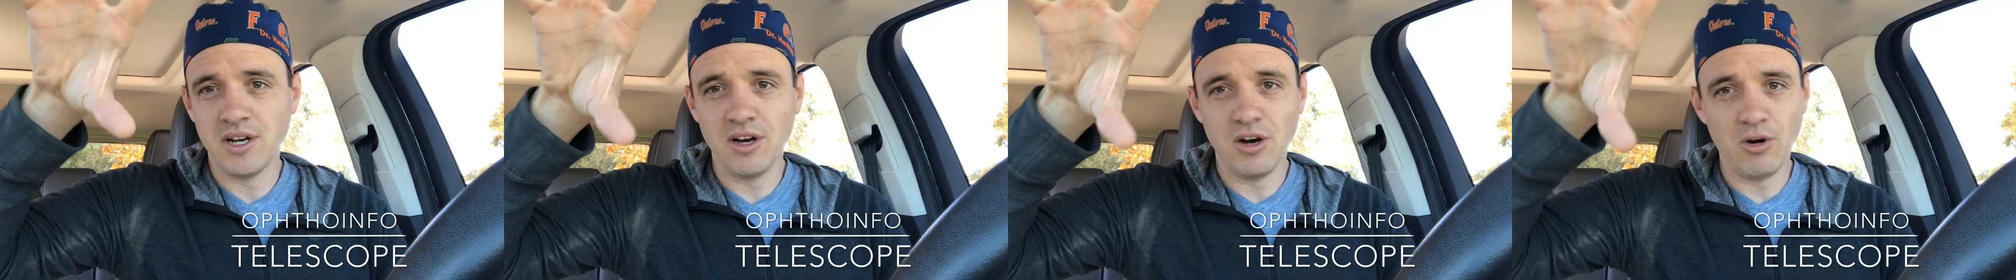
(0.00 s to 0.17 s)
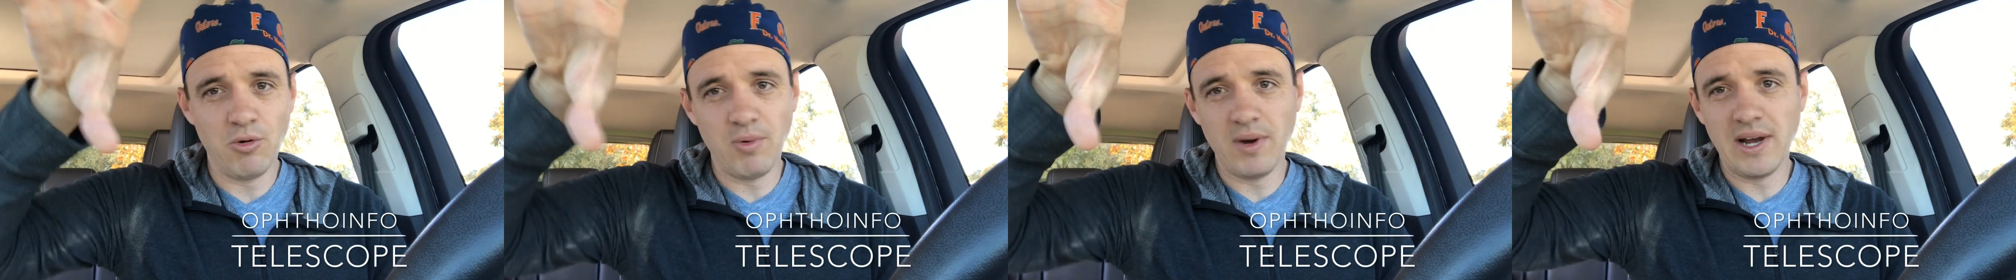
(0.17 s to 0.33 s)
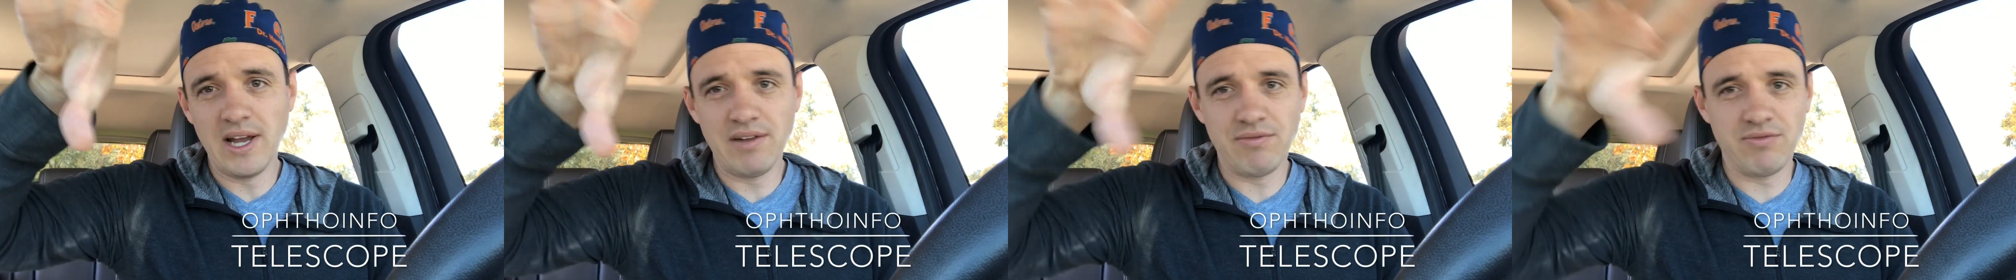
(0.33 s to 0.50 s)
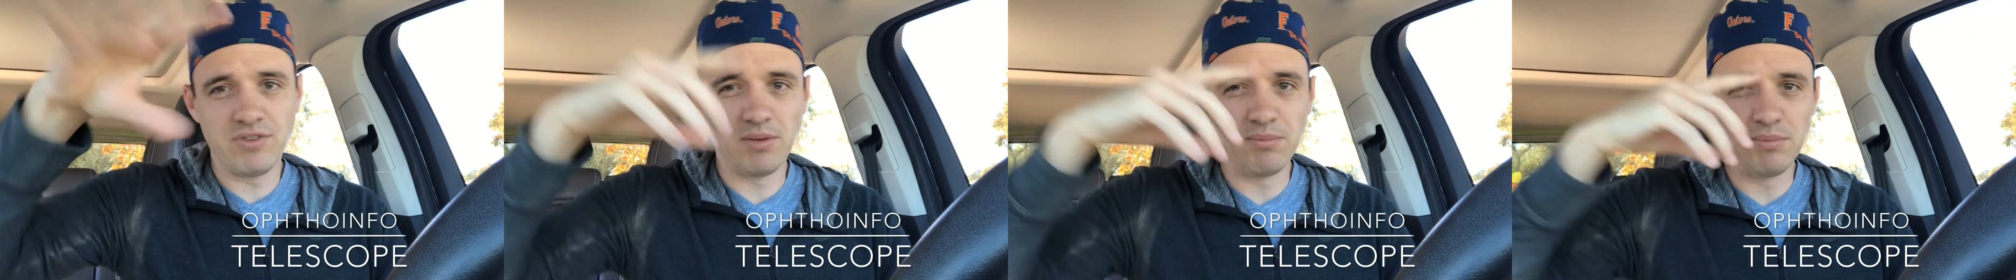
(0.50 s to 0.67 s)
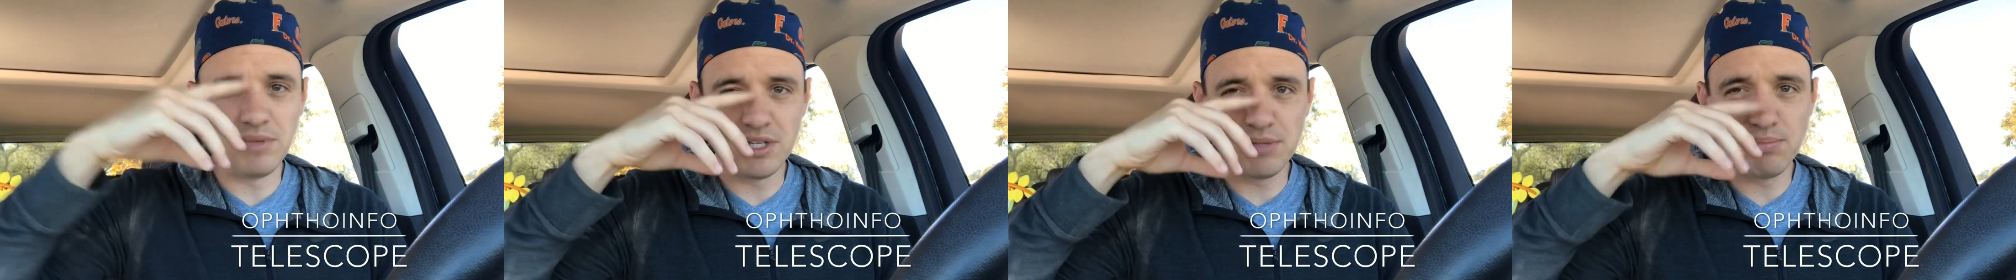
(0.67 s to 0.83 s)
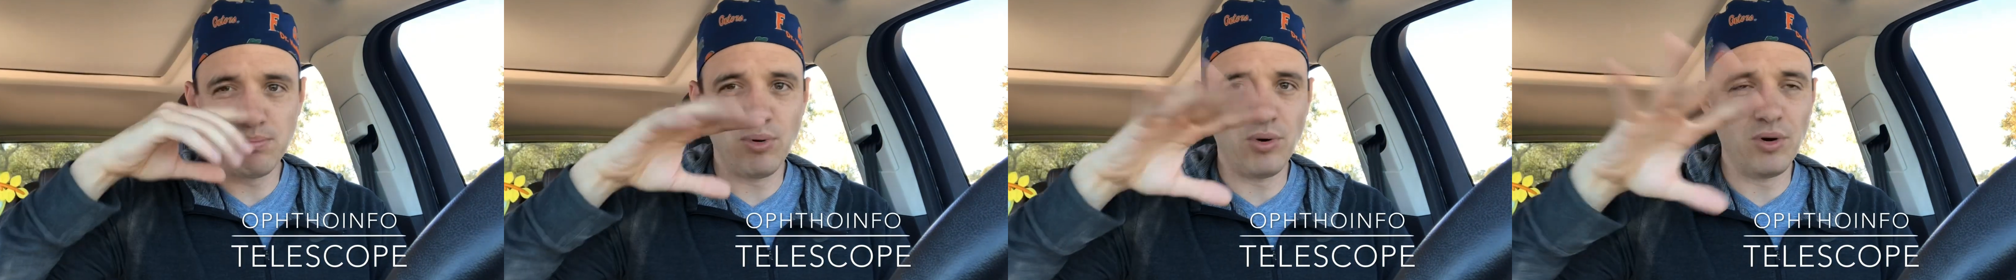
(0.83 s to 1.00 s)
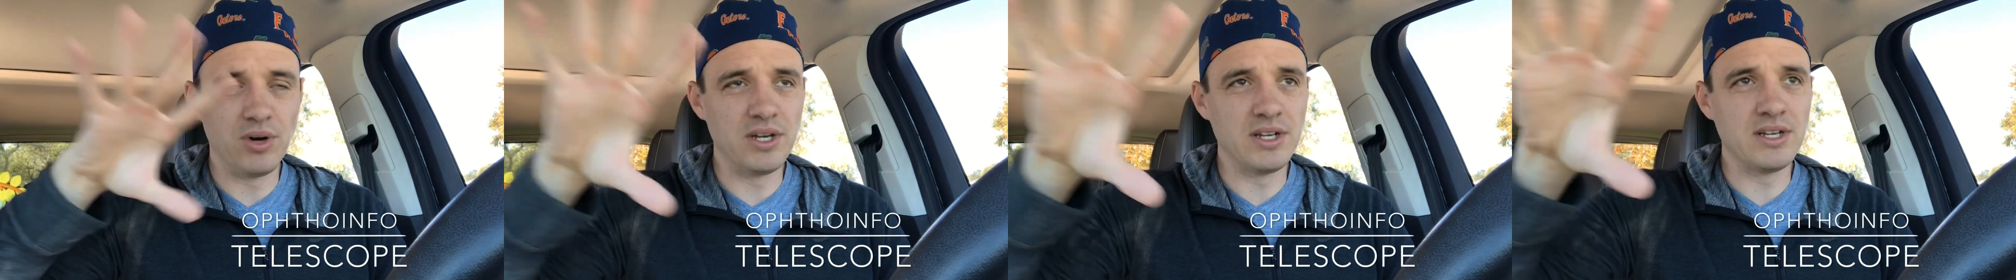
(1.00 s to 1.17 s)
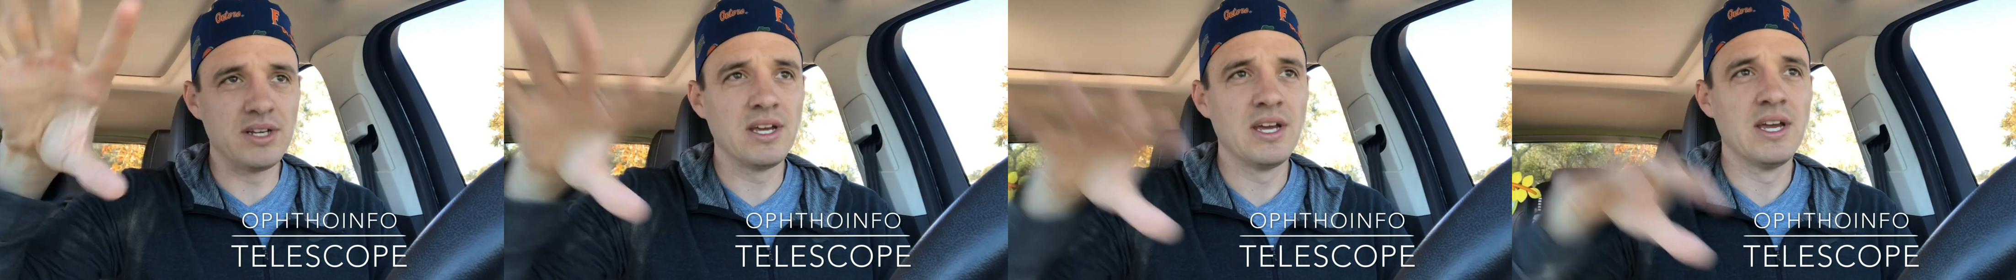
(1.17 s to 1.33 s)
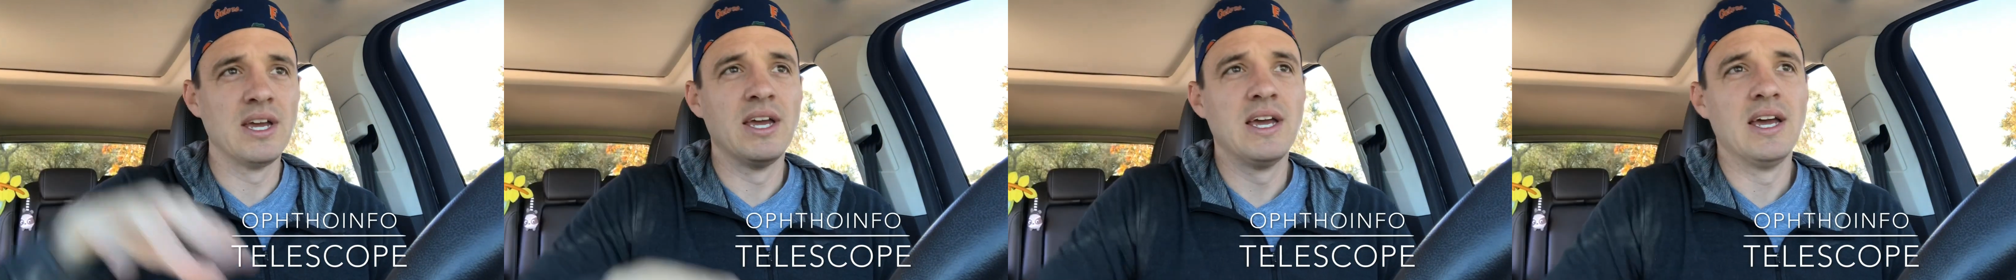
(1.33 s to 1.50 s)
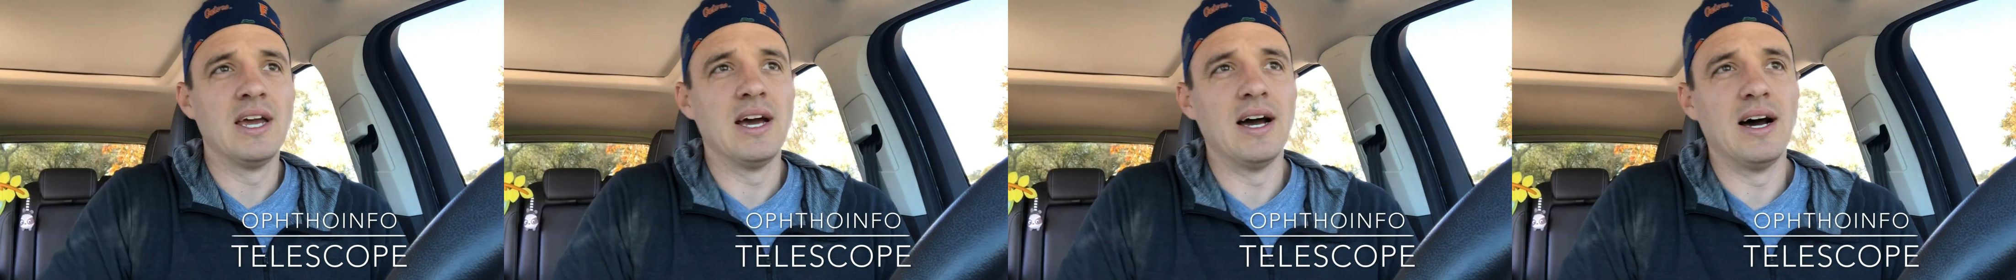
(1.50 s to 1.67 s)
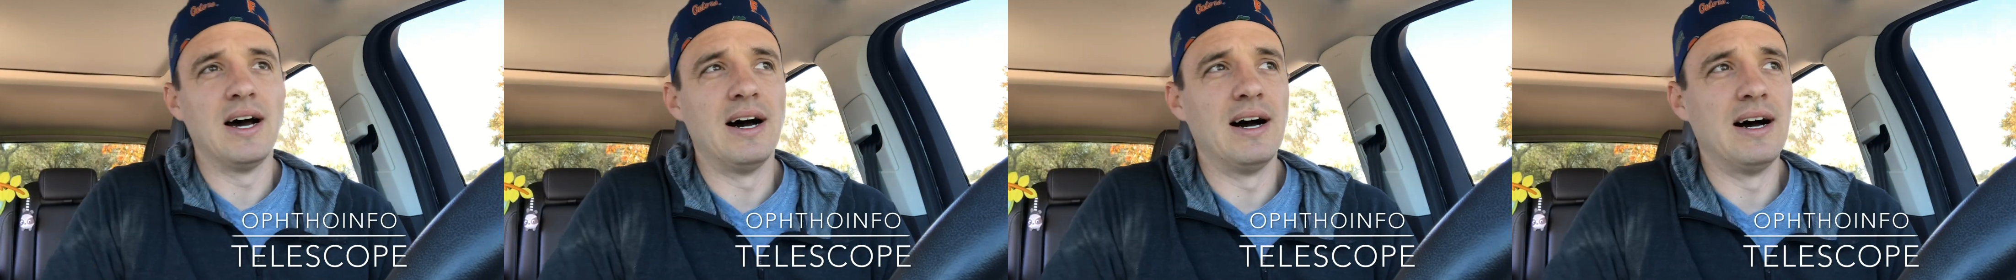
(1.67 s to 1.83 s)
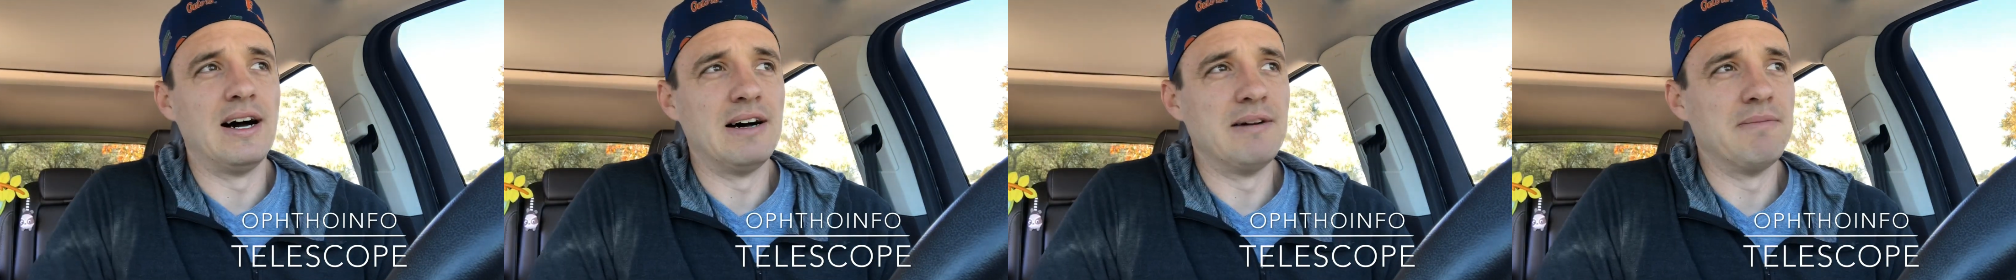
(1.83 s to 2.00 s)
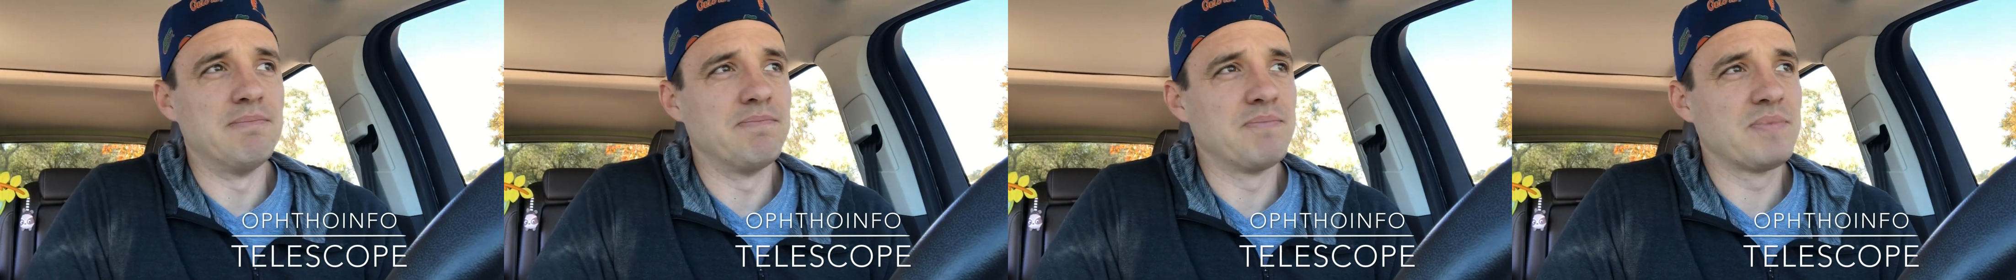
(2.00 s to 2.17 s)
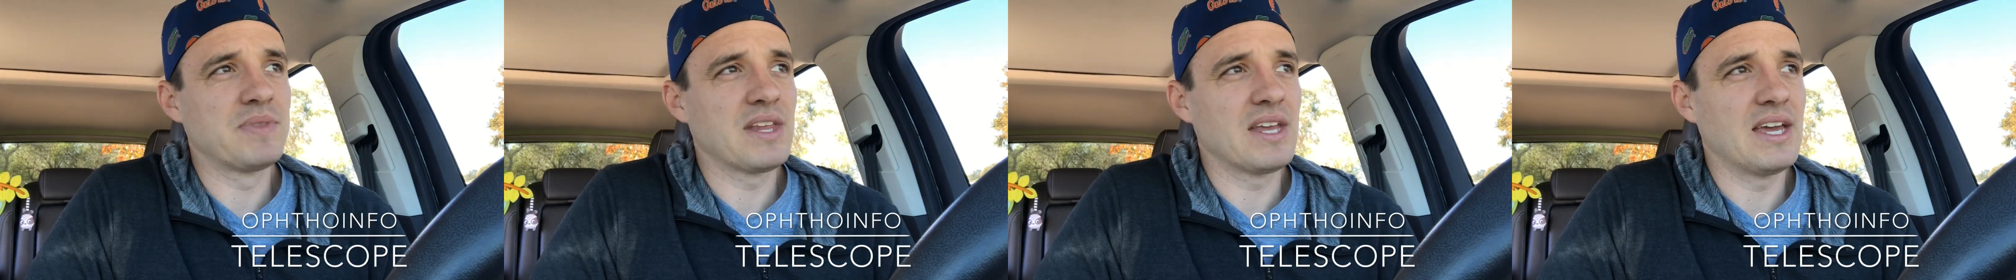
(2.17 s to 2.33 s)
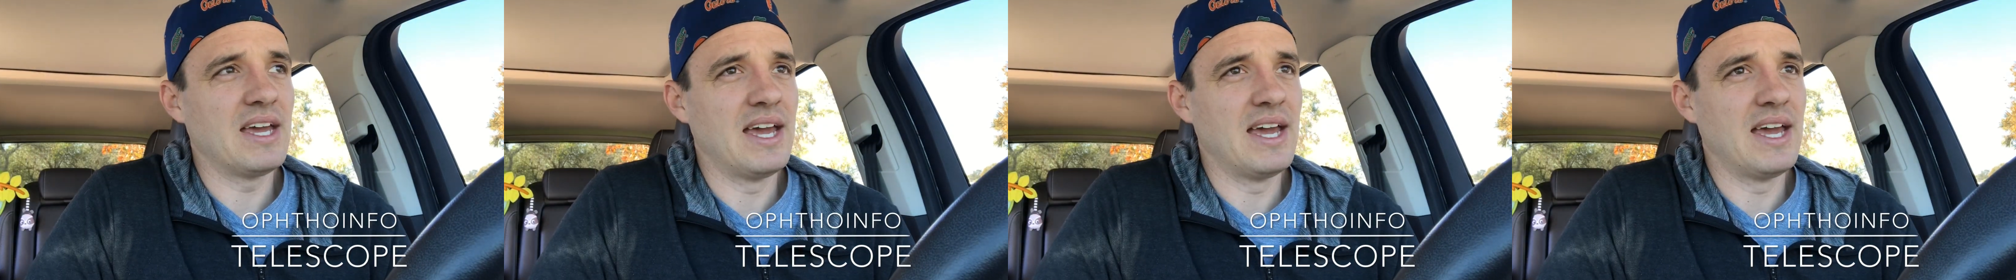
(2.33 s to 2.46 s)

away from this point. And